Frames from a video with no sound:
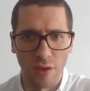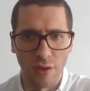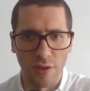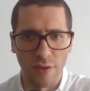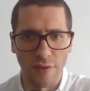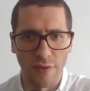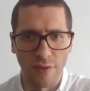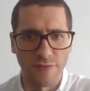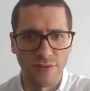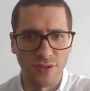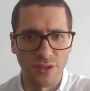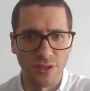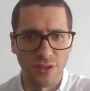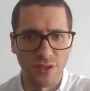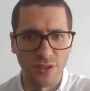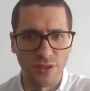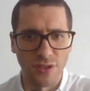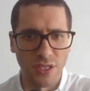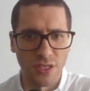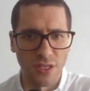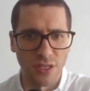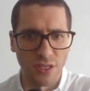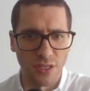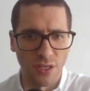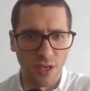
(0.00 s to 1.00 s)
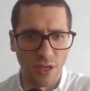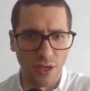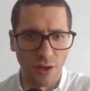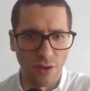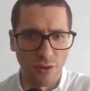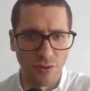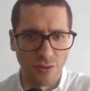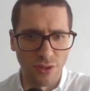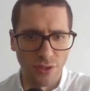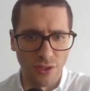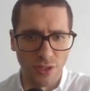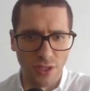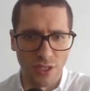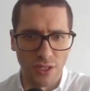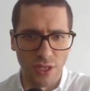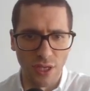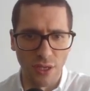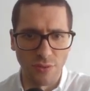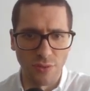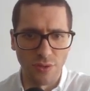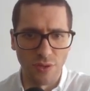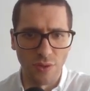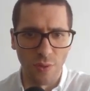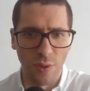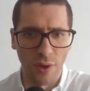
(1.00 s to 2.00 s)
If two pieces can go to the
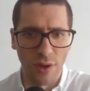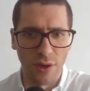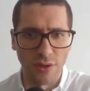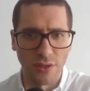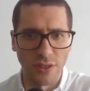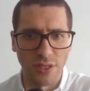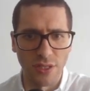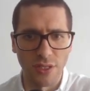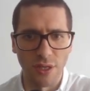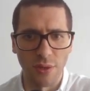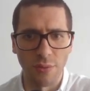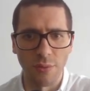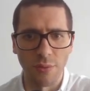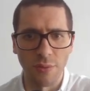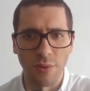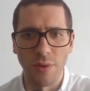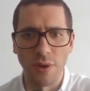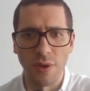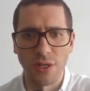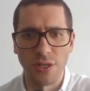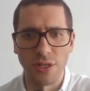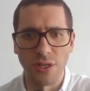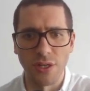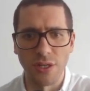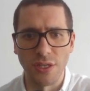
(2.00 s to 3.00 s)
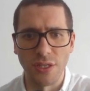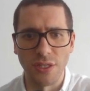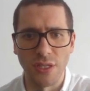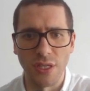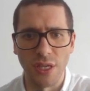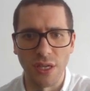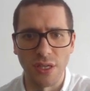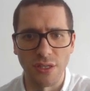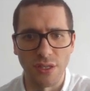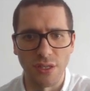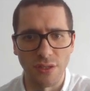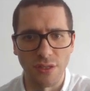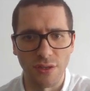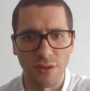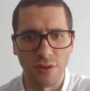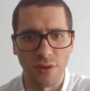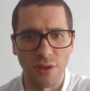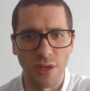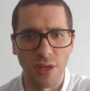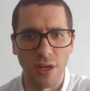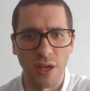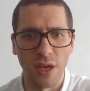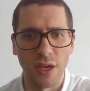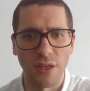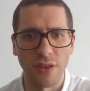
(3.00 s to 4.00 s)
same square, disambiguation is necessary,
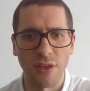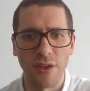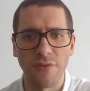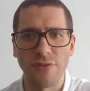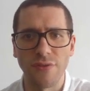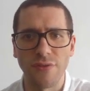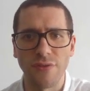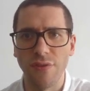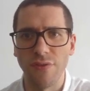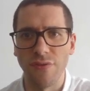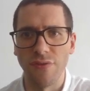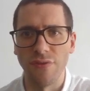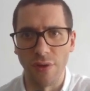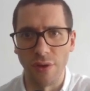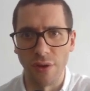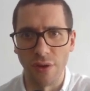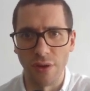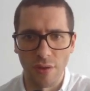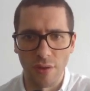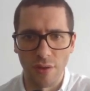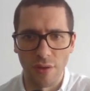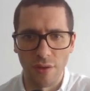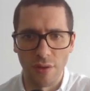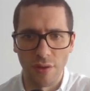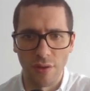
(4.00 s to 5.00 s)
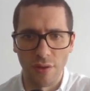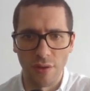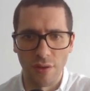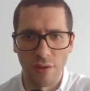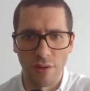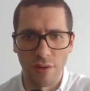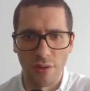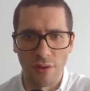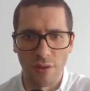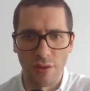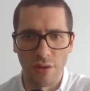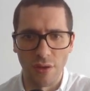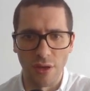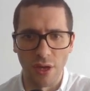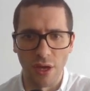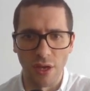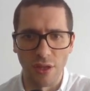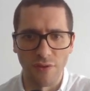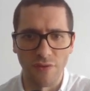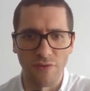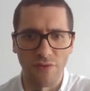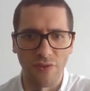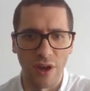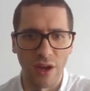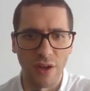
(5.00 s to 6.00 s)
knight fd4, knight
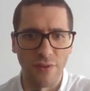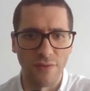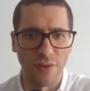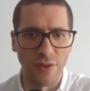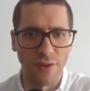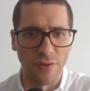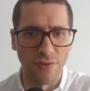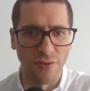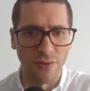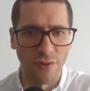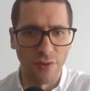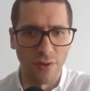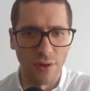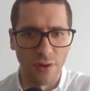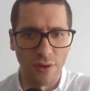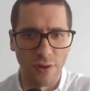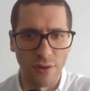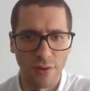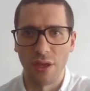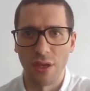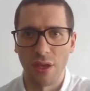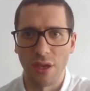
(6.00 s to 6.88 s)
5d4.